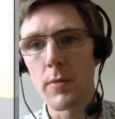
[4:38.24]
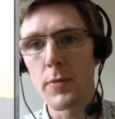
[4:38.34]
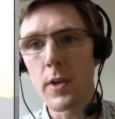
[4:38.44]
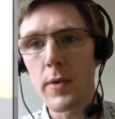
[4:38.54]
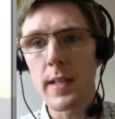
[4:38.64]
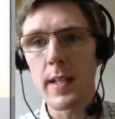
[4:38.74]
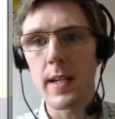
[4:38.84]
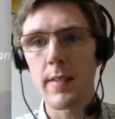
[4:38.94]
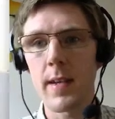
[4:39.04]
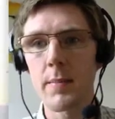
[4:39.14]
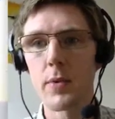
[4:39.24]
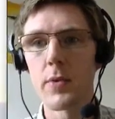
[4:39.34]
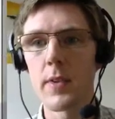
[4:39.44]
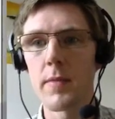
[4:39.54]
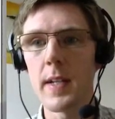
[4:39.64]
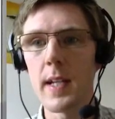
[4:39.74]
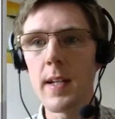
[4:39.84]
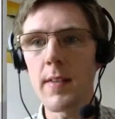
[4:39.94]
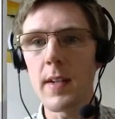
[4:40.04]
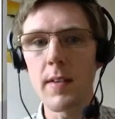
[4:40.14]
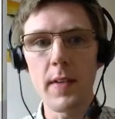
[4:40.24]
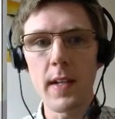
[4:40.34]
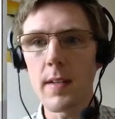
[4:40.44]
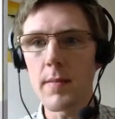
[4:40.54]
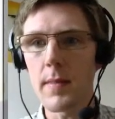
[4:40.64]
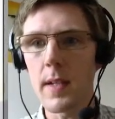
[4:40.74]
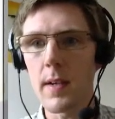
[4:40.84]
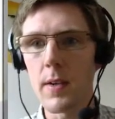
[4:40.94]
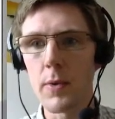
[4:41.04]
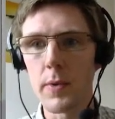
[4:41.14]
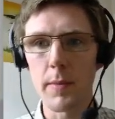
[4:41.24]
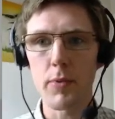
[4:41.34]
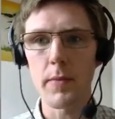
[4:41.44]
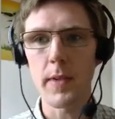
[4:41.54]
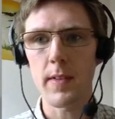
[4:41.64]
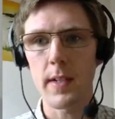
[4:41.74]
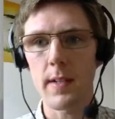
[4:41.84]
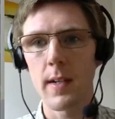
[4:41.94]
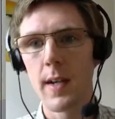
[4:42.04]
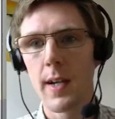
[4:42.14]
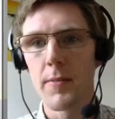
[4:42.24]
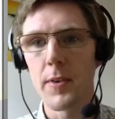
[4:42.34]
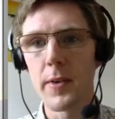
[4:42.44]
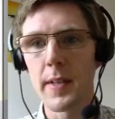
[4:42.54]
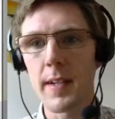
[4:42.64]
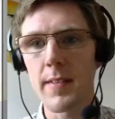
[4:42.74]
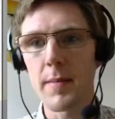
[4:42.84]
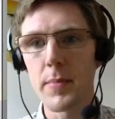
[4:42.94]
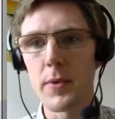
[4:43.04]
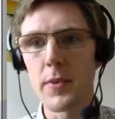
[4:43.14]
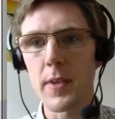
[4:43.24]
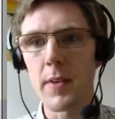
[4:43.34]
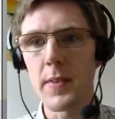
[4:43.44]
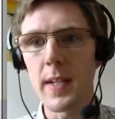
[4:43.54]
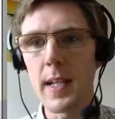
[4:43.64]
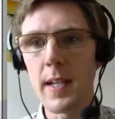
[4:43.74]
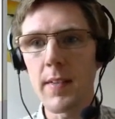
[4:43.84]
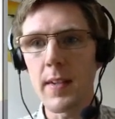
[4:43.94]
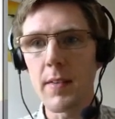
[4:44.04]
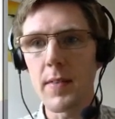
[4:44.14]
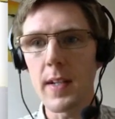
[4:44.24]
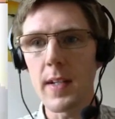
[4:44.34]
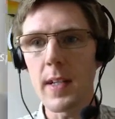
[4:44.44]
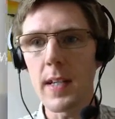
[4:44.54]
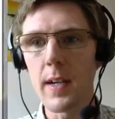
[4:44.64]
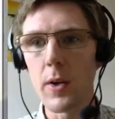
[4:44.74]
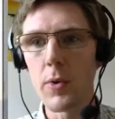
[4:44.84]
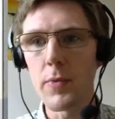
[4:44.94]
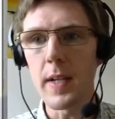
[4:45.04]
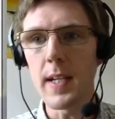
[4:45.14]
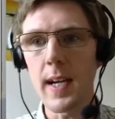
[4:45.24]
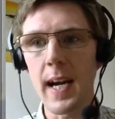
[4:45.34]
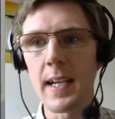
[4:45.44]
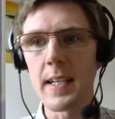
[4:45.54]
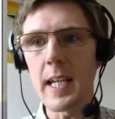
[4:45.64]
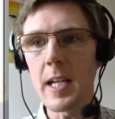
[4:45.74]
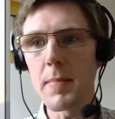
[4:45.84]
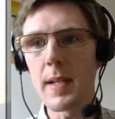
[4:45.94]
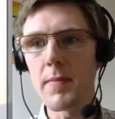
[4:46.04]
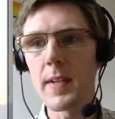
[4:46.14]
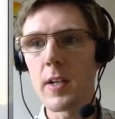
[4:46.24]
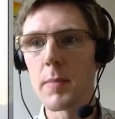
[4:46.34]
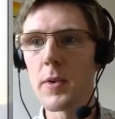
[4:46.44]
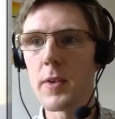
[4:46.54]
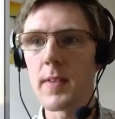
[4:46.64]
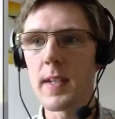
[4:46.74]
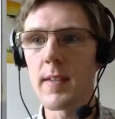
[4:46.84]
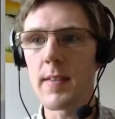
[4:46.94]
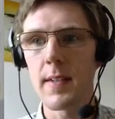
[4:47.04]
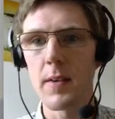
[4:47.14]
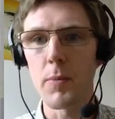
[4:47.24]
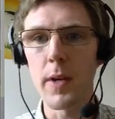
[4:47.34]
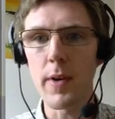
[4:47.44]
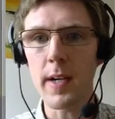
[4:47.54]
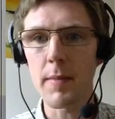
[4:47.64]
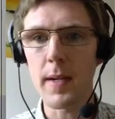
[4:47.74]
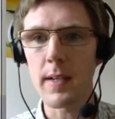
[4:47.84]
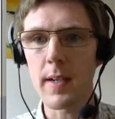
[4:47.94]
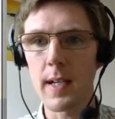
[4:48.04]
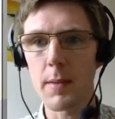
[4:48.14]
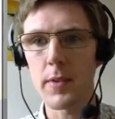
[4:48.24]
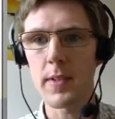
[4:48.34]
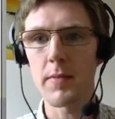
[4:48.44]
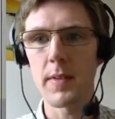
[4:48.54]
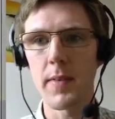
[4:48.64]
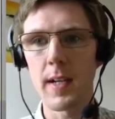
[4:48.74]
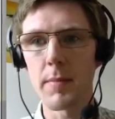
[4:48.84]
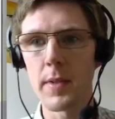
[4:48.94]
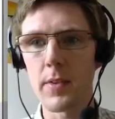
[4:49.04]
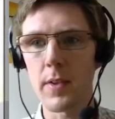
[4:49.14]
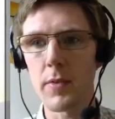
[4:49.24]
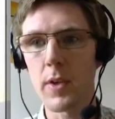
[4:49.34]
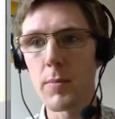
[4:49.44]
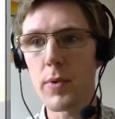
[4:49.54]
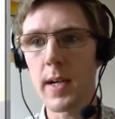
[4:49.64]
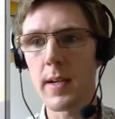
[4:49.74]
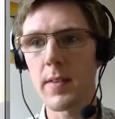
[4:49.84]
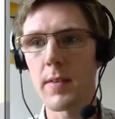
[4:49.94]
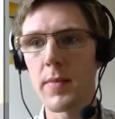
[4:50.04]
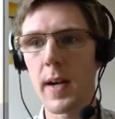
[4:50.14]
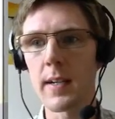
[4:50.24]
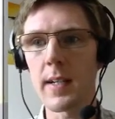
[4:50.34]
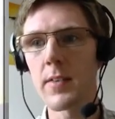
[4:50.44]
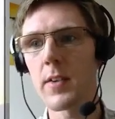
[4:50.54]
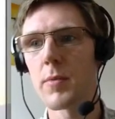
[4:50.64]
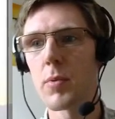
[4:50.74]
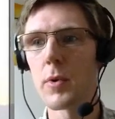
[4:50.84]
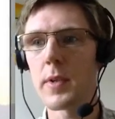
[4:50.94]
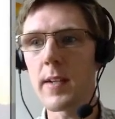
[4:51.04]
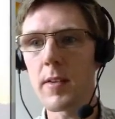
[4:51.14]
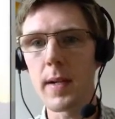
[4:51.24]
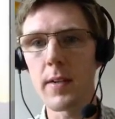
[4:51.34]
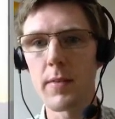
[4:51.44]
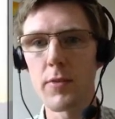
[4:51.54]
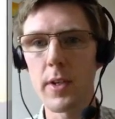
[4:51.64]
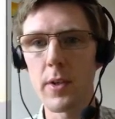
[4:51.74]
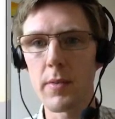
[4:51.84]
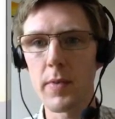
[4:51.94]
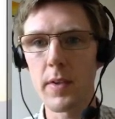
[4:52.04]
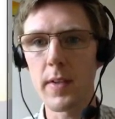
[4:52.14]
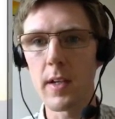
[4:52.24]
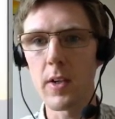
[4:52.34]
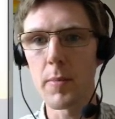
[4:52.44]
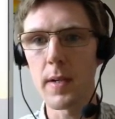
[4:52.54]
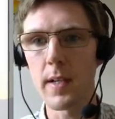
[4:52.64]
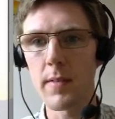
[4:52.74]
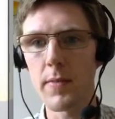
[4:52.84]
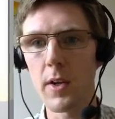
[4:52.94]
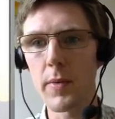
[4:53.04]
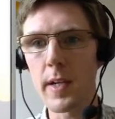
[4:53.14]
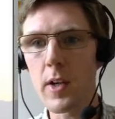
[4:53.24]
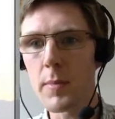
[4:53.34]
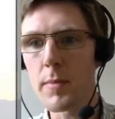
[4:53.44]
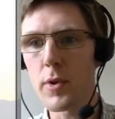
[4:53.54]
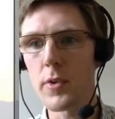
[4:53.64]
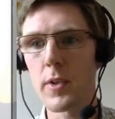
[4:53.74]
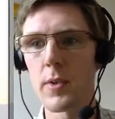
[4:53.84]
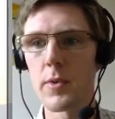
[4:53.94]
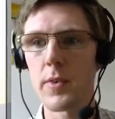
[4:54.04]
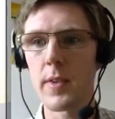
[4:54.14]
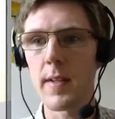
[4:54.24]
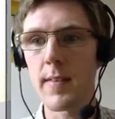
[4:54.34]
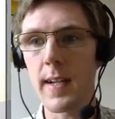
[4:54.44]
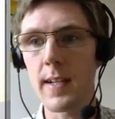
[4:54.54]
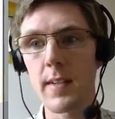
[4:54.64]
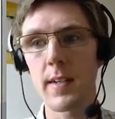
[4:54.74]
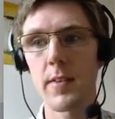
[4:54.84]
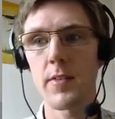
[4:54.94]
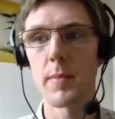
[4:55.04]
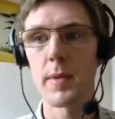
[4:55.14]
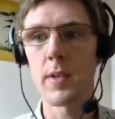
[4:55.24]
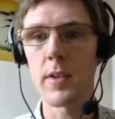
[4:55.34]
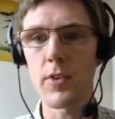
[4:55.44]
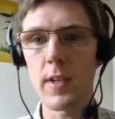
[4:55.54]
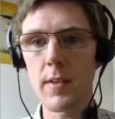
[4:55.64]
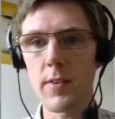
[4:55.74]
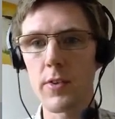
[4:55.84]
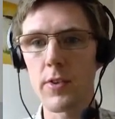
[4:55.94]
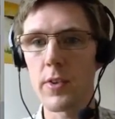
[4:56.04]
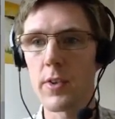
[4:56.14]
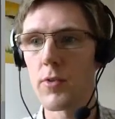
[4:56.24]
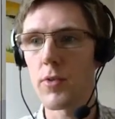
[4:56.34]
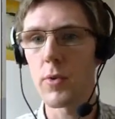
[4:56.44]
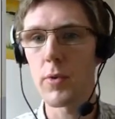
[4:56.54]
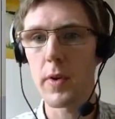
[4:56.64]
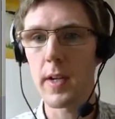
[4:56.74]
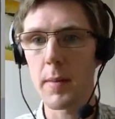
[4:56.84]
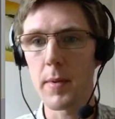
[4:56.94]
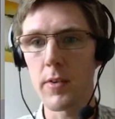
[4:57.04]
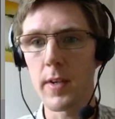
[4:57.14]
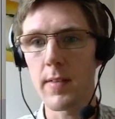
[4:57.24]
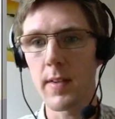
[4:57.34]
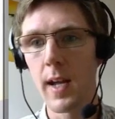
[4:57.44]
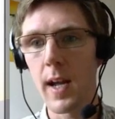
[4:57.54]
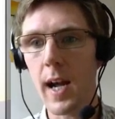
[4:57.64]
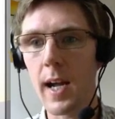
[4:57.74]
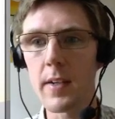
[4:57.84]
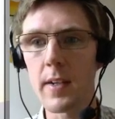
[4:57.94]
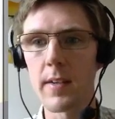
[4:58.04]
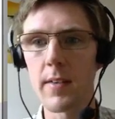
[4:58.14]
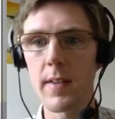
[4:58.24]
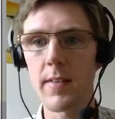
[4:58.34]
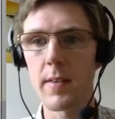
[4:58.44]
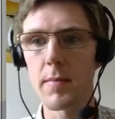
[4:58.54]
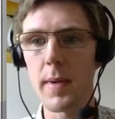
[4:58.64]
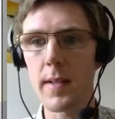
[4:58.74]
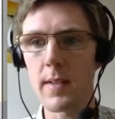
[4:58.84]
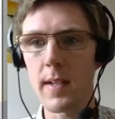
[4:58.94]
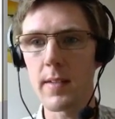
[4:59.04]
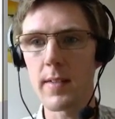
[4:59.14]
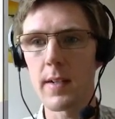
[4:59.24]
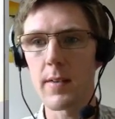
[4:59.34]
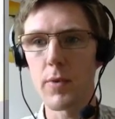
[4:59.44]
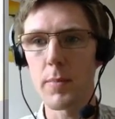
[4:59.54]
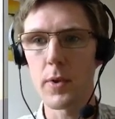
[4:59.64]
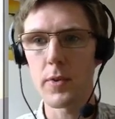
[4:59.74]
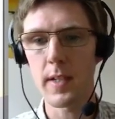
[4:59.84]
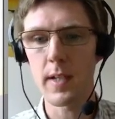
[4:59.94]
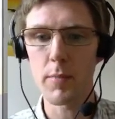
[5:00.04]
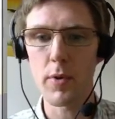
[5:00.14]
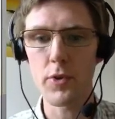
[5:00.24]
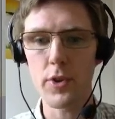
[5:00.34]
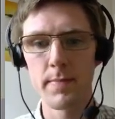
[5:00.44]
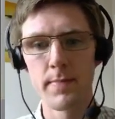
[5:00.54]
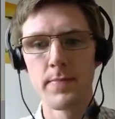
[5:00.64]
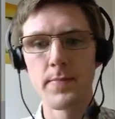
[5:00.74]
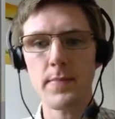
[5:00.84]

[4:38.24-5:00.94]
And following the examples of the ECV, previous slide. Following the examples of the ECV, EOV, and EBV communities, we recommend collaborative development of comprehensive and interoperable database of geodiversity globally, following common protocols, standardized terminology, such as controlled vocabularies, and a consistent metadating reporting approach.